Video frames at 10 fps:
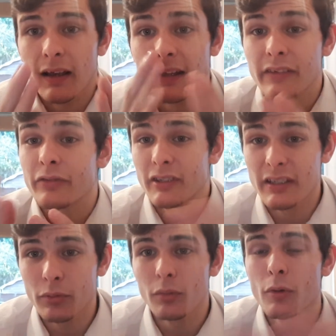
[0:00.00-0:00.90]
if you
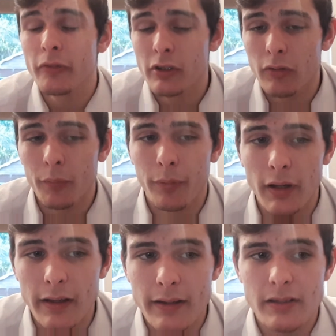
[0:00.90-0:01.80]
see if you want to move on your own
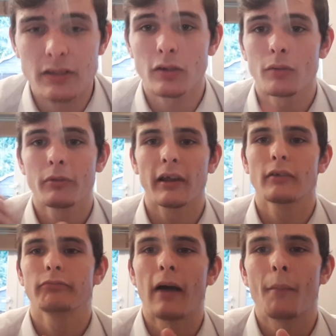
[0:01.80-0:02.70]
place, you're not going to be
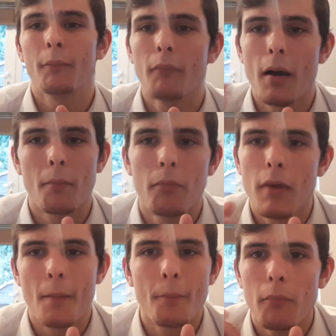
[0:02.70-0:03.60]
like,
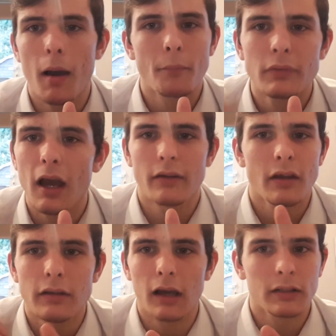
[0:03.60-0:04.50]
mum,
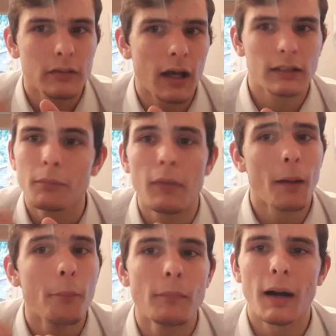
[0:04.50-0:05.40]
dad,
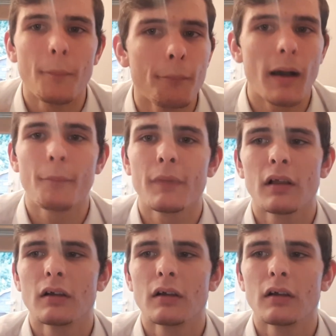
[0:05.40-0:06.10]
mum.